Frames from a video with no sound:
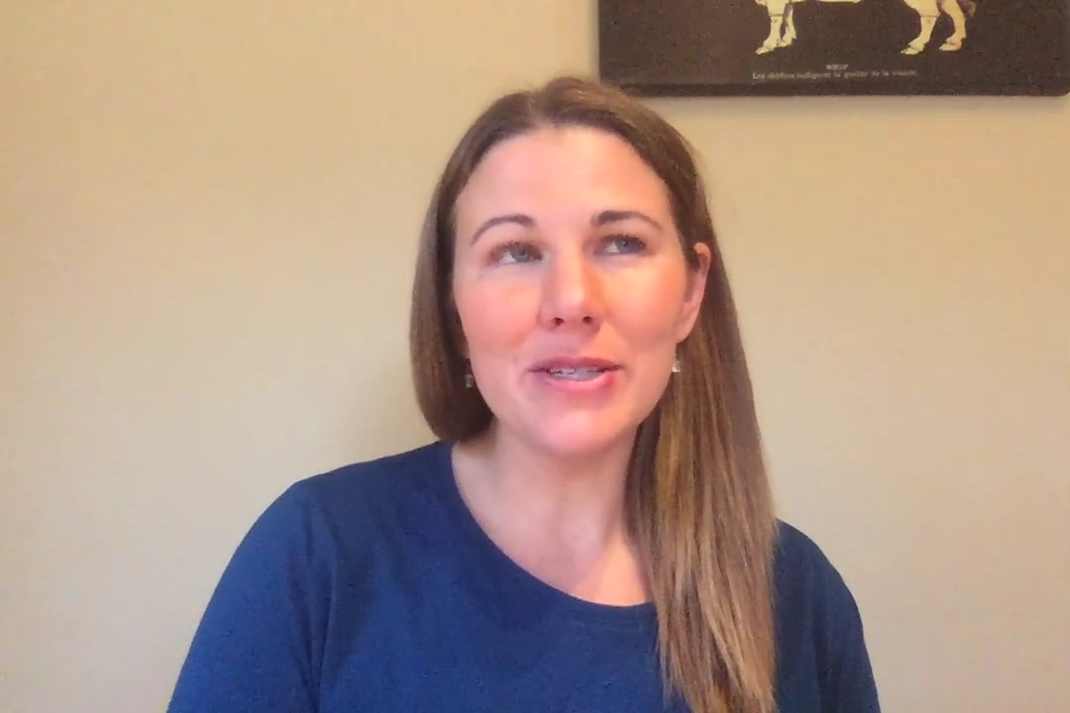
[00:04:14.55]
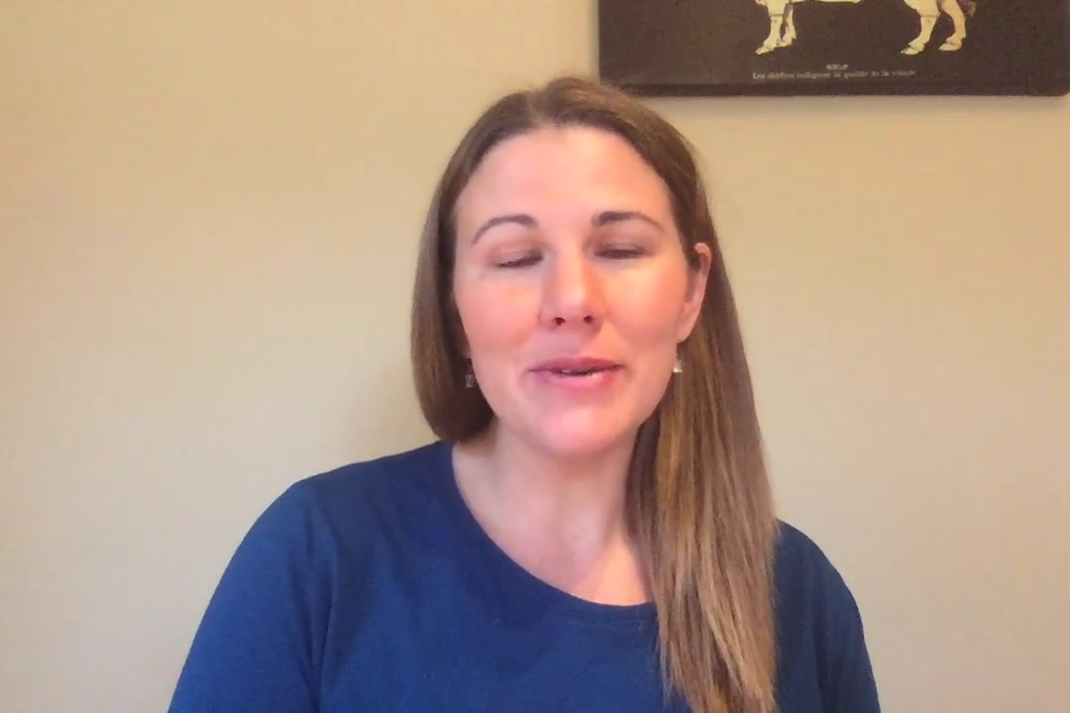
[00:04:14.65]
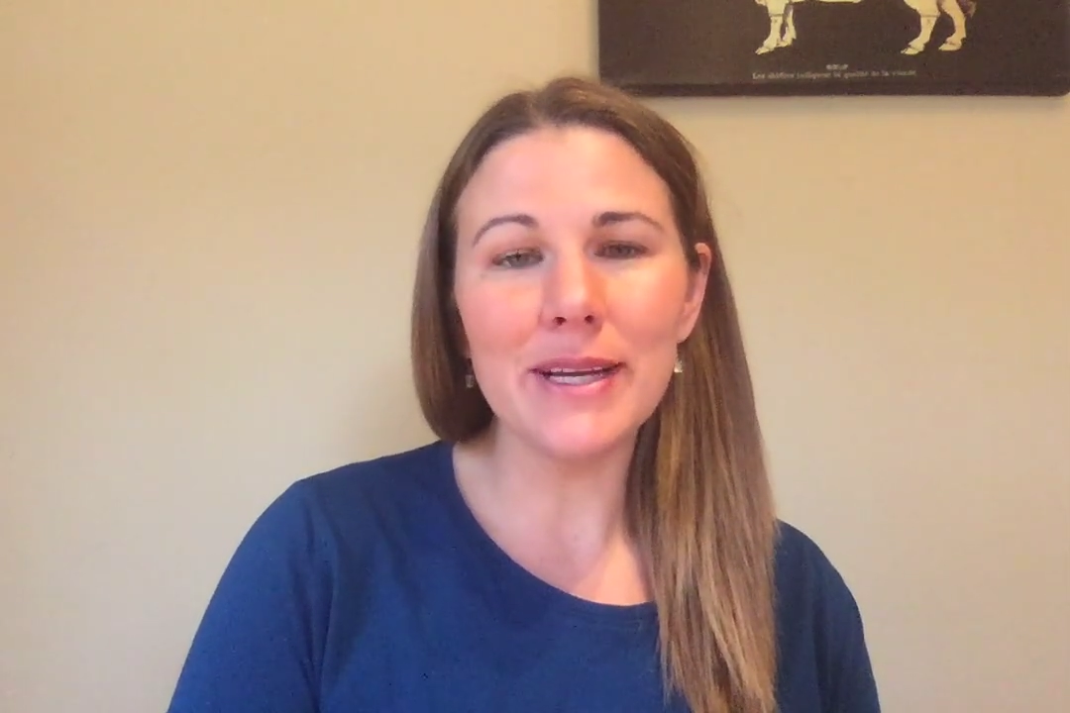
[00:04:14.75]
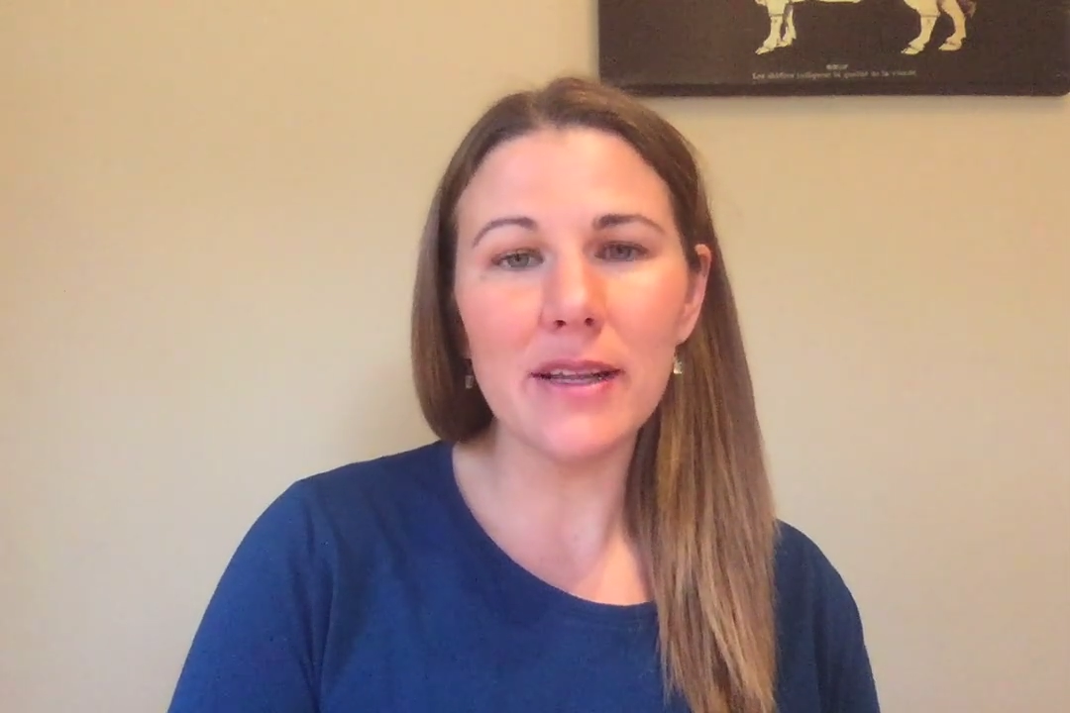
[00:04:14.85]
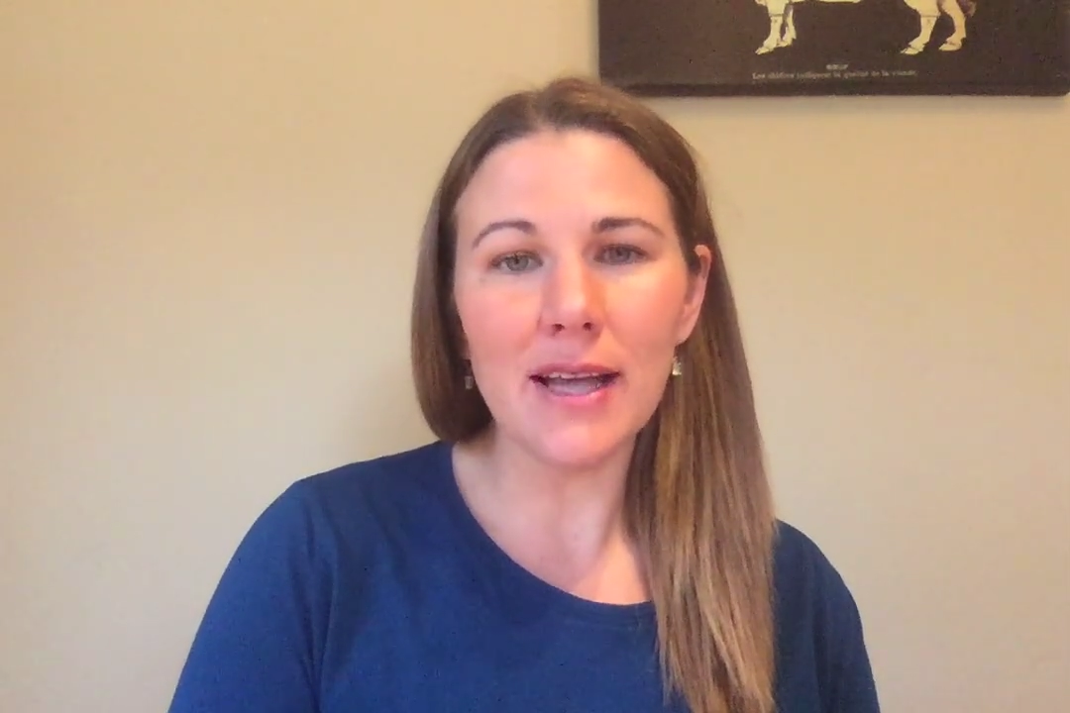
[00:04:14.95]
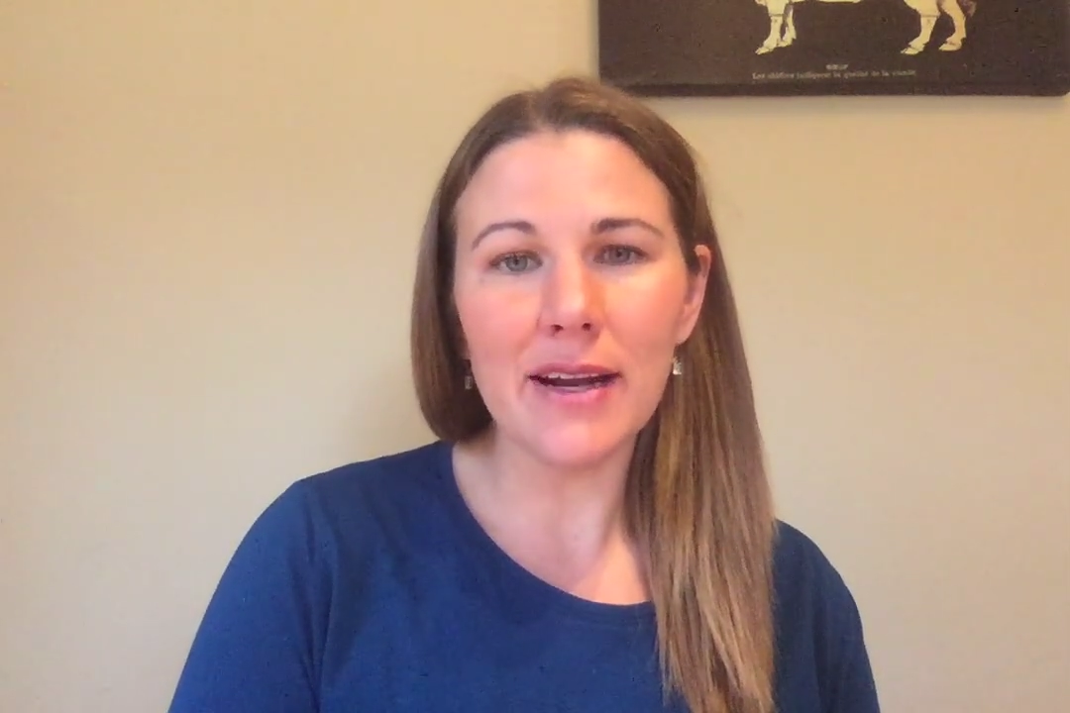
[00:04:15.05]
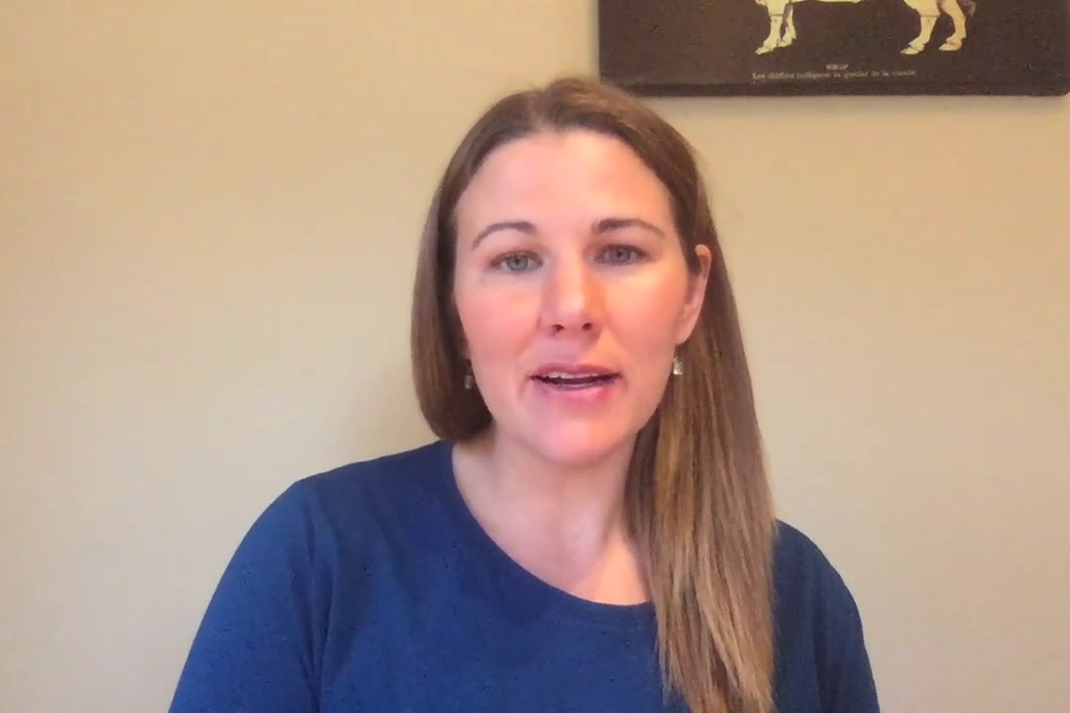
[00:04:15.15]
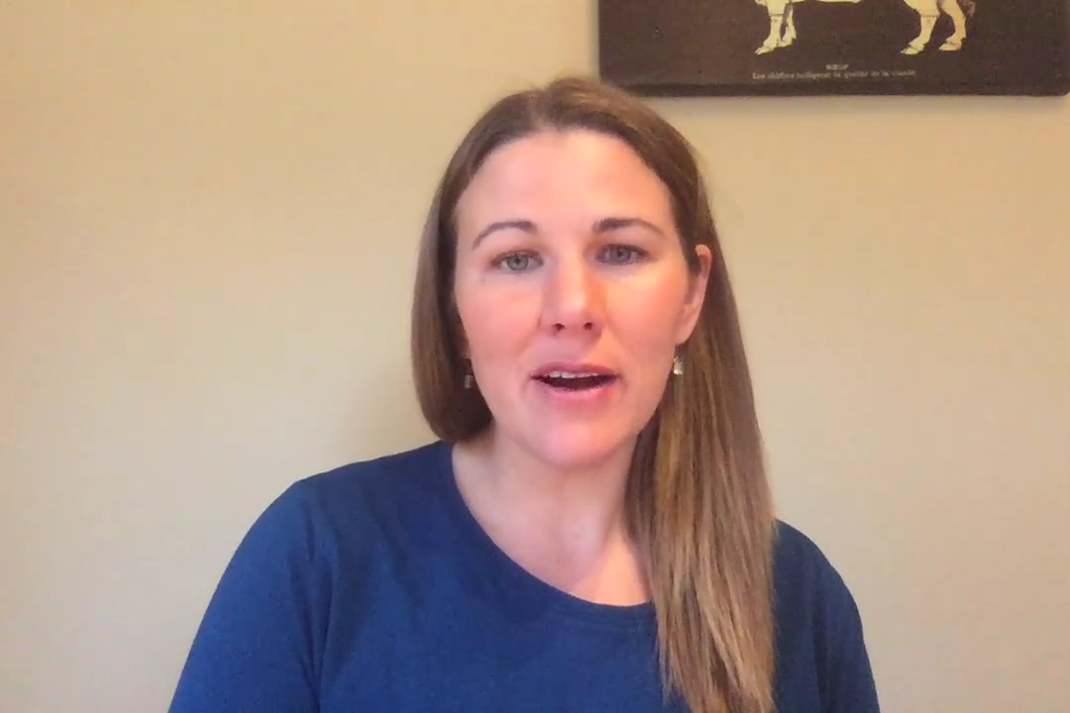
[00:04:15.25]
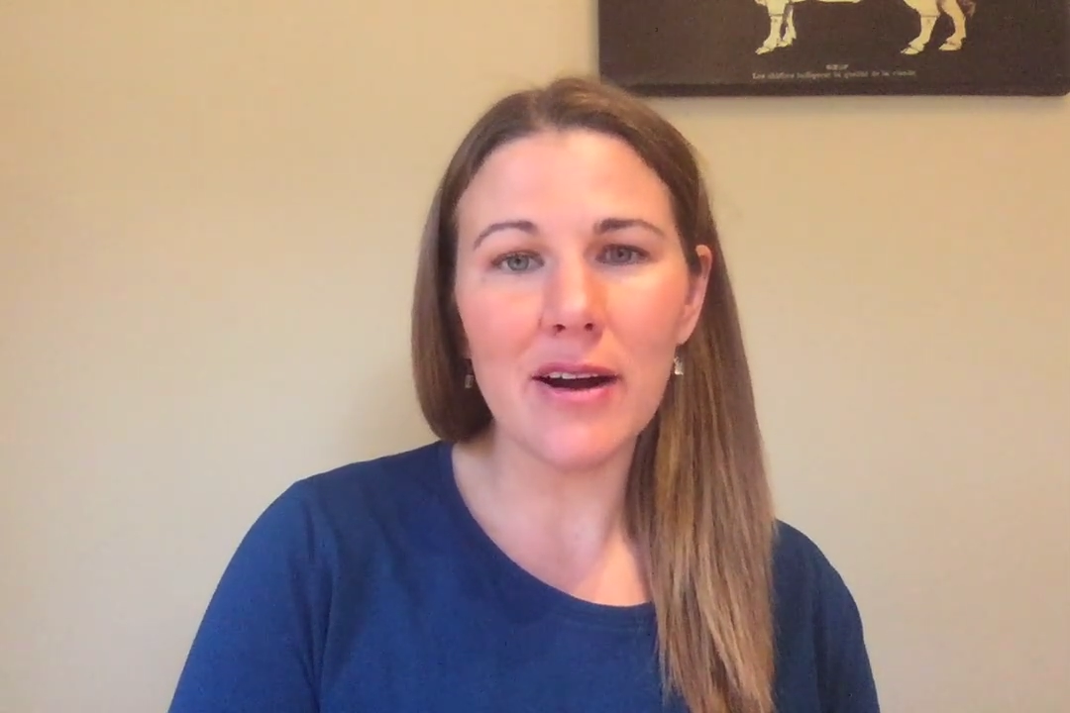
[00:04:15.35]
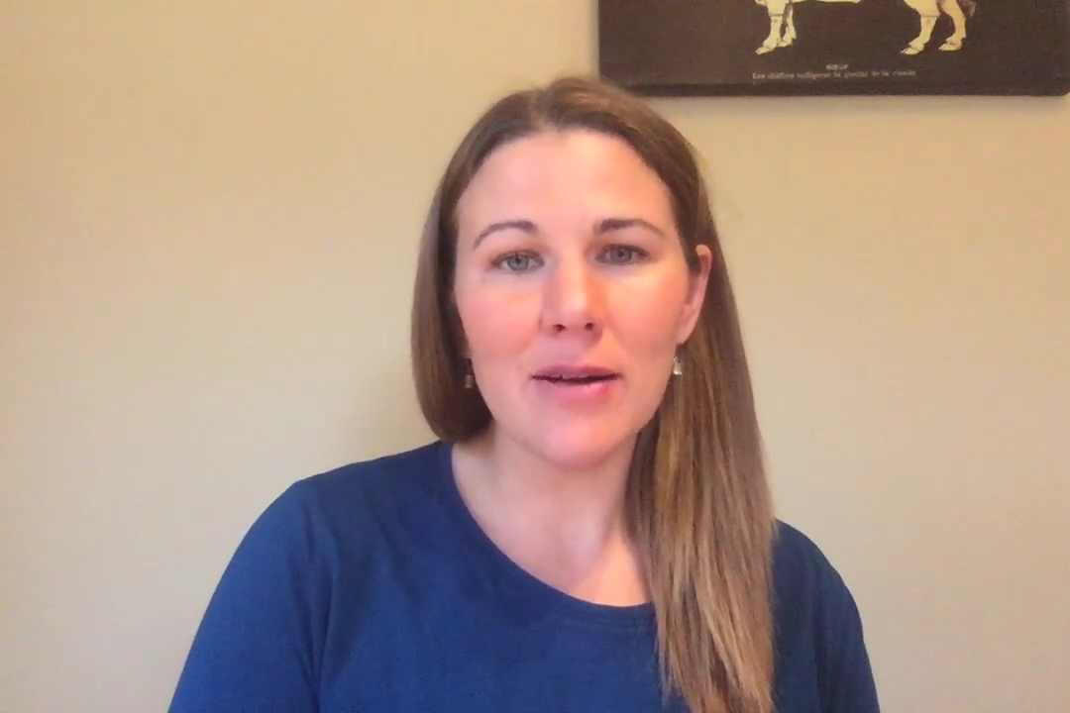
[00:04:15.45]
do eat a lot of
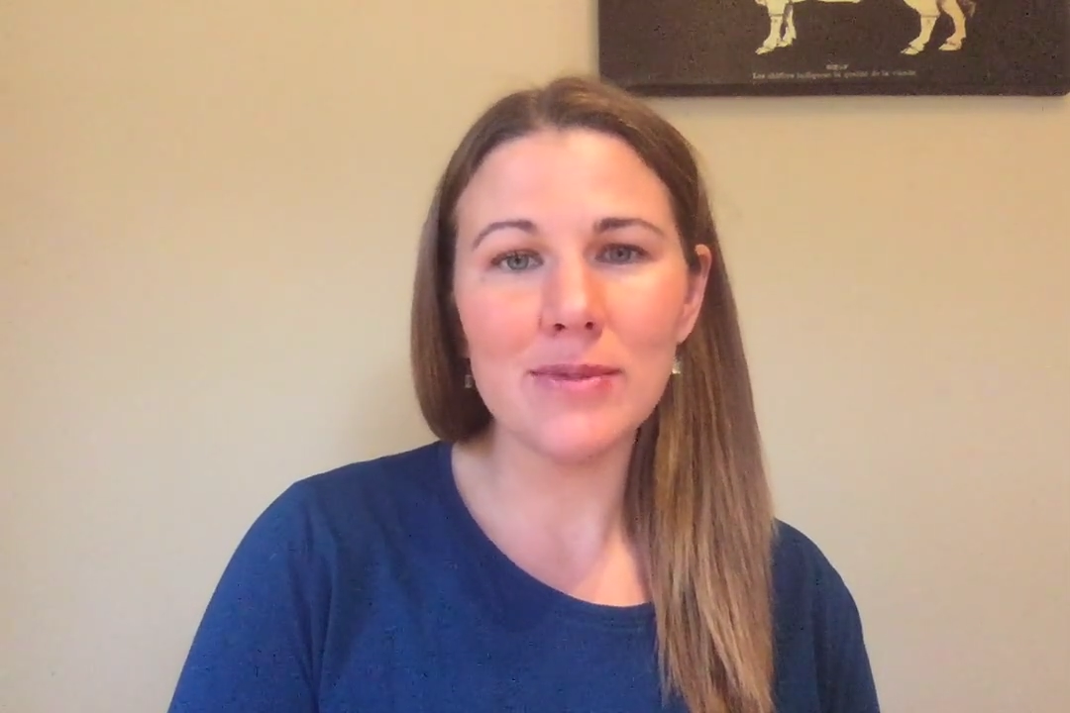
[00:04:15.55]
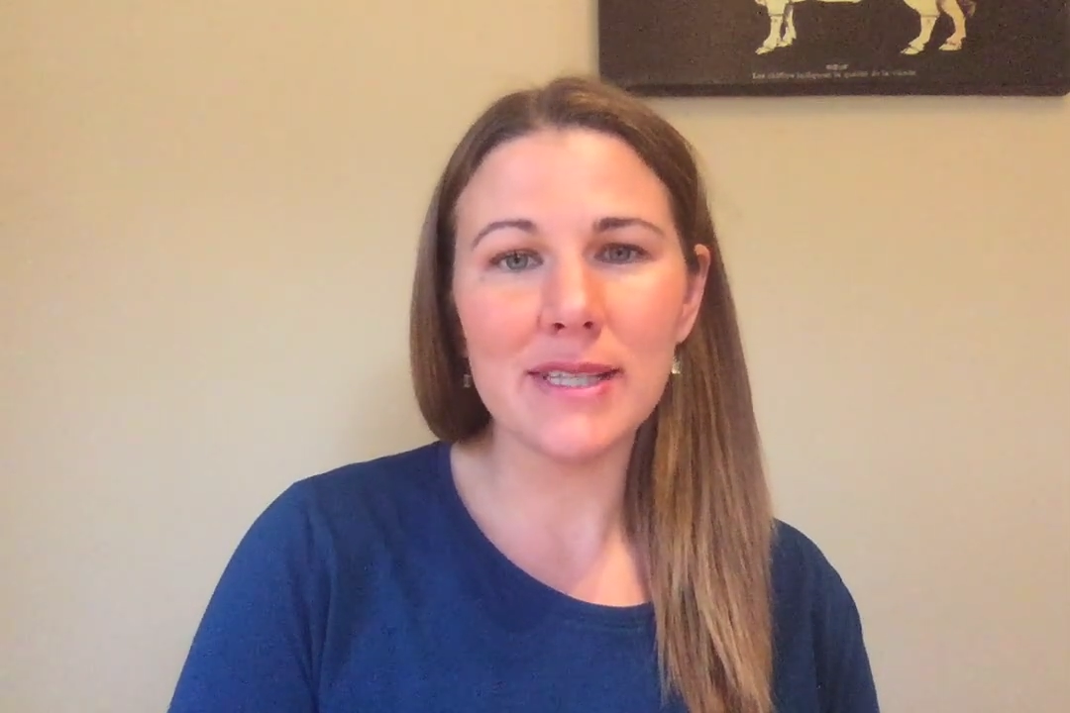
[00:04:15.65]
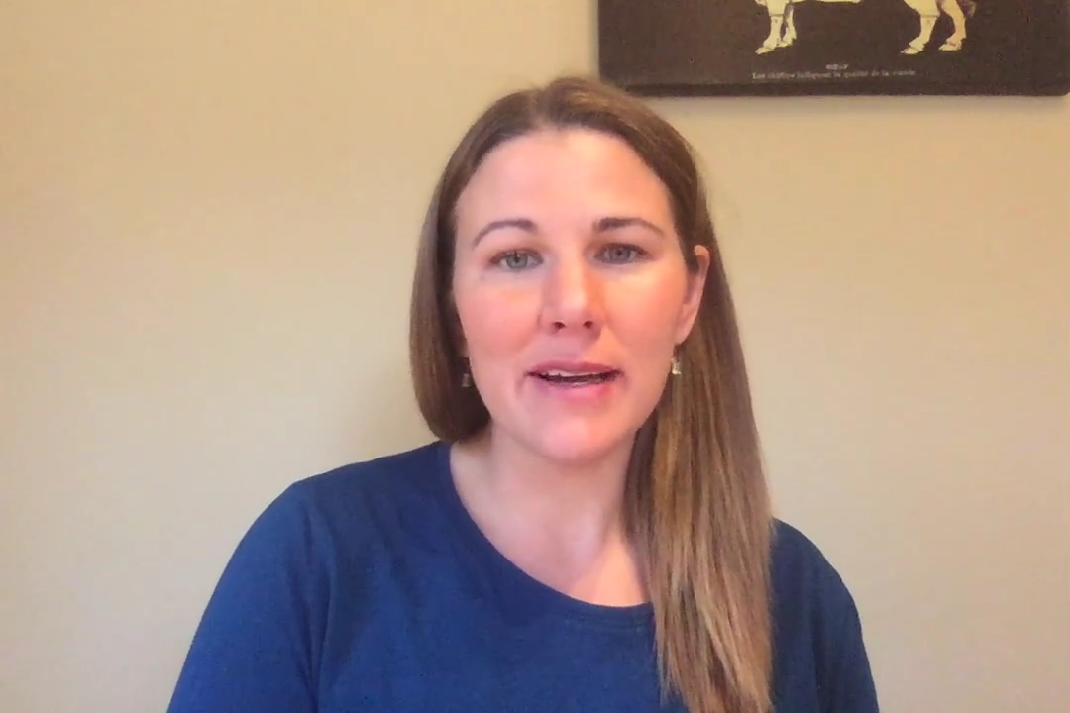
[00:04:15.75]
carbs,